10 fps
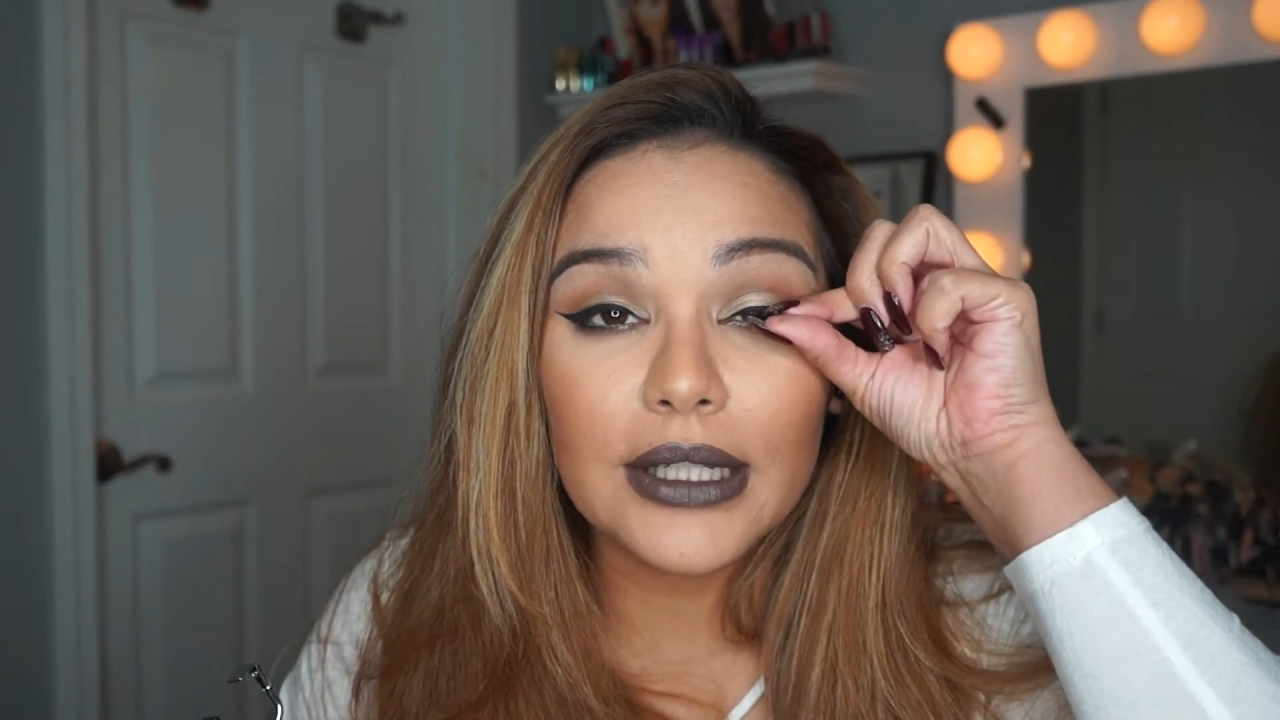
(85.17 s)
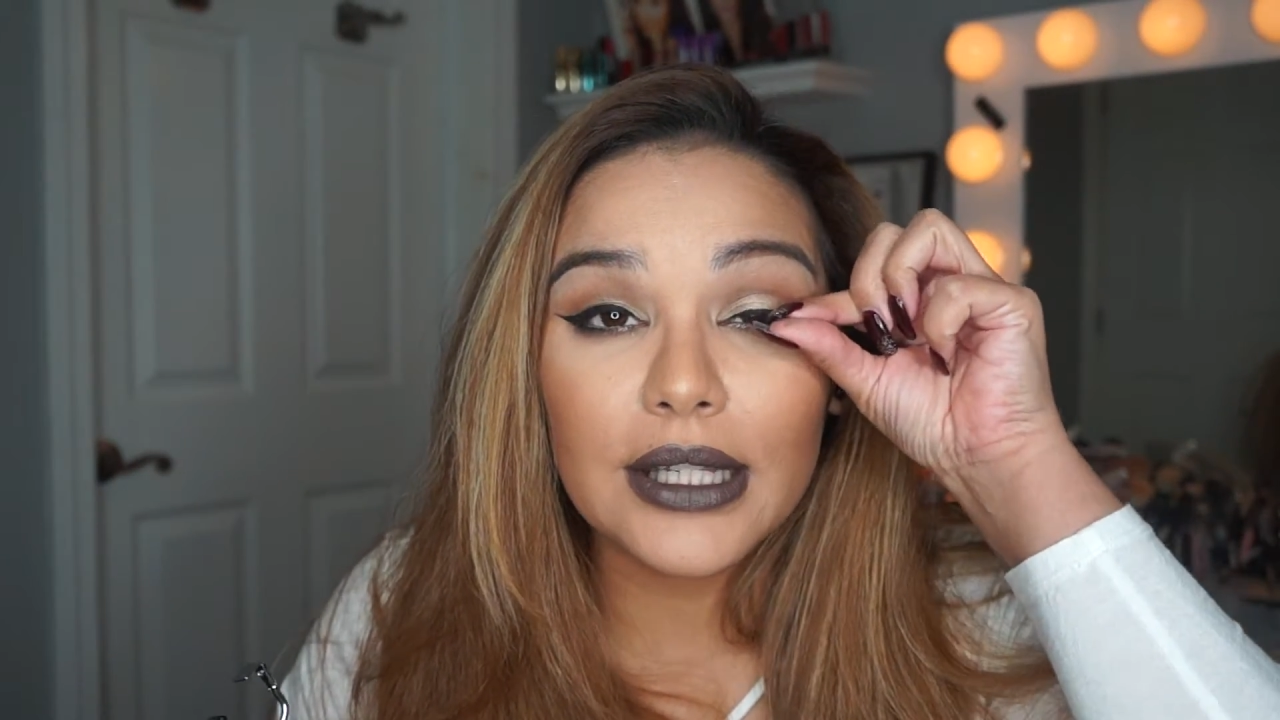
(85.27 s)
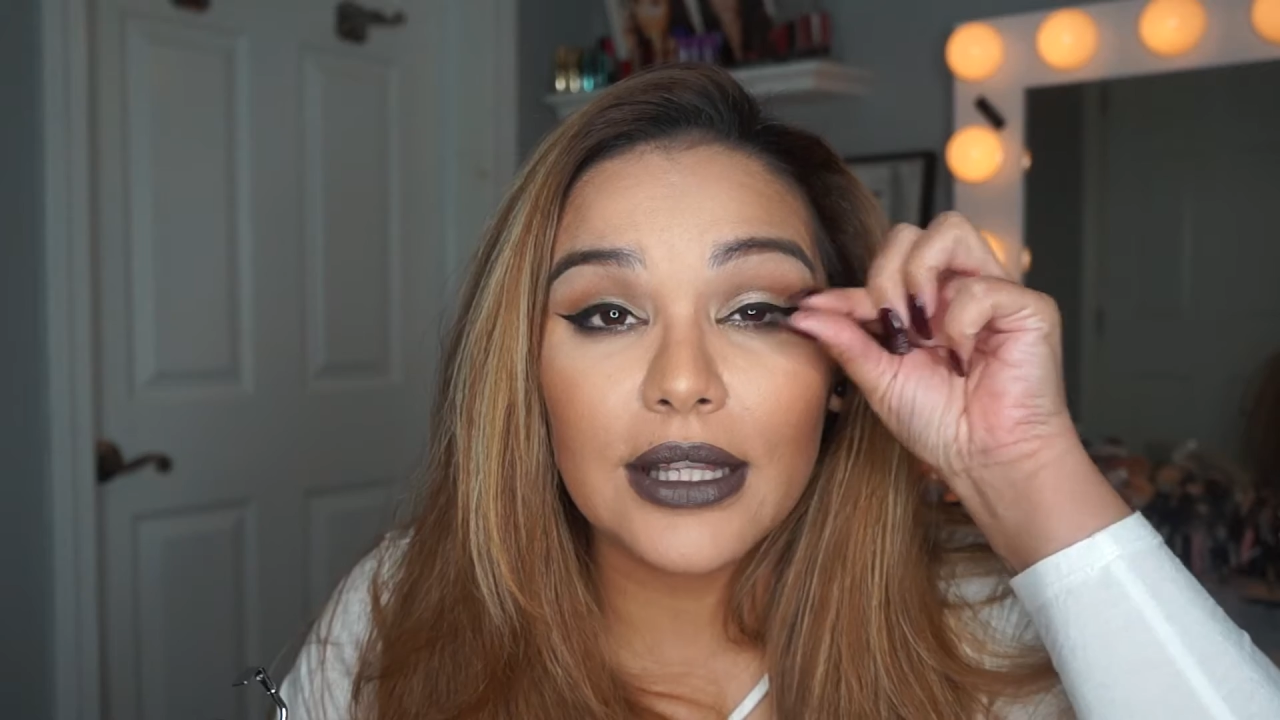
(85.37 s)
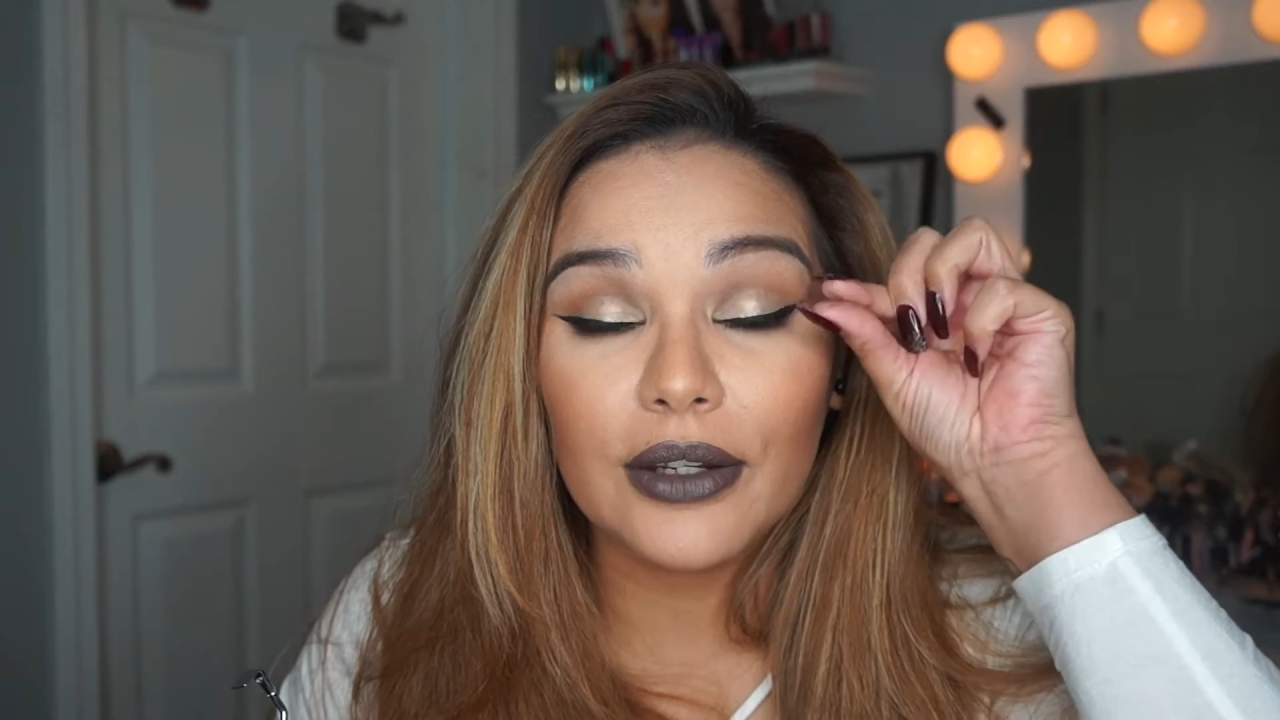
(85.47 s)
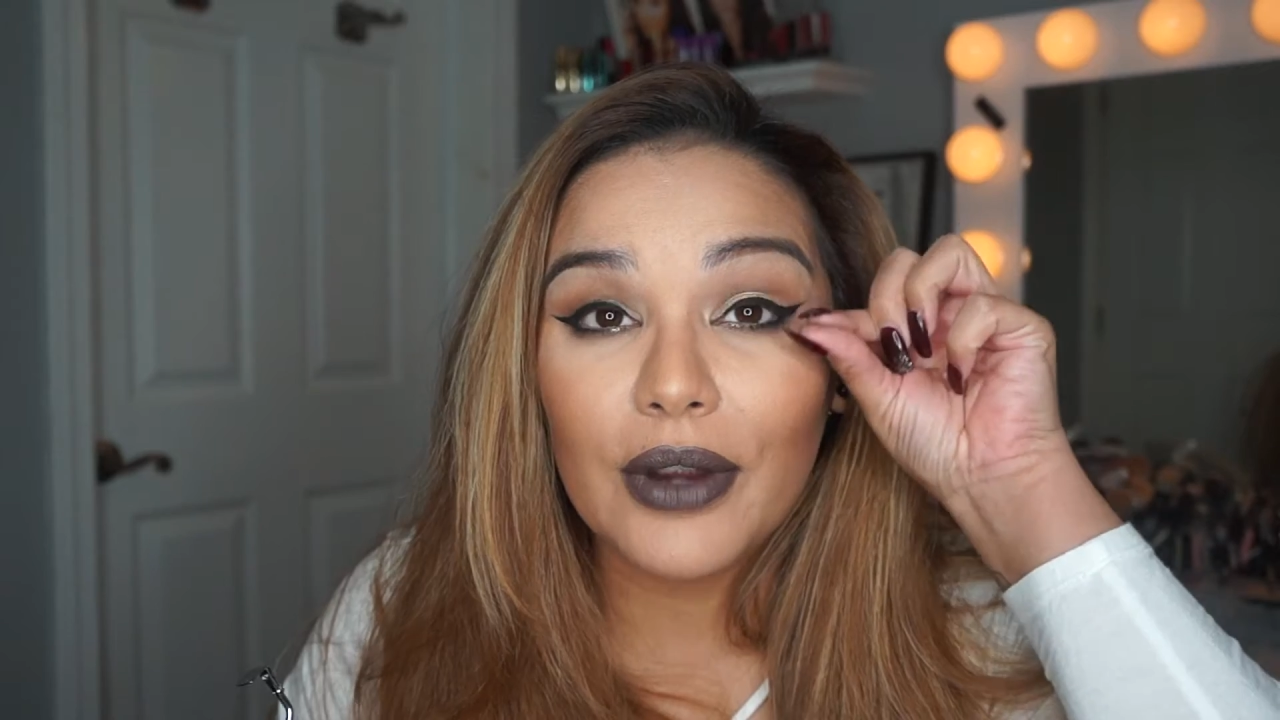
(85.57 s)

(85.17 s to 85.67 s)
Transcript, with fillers: into the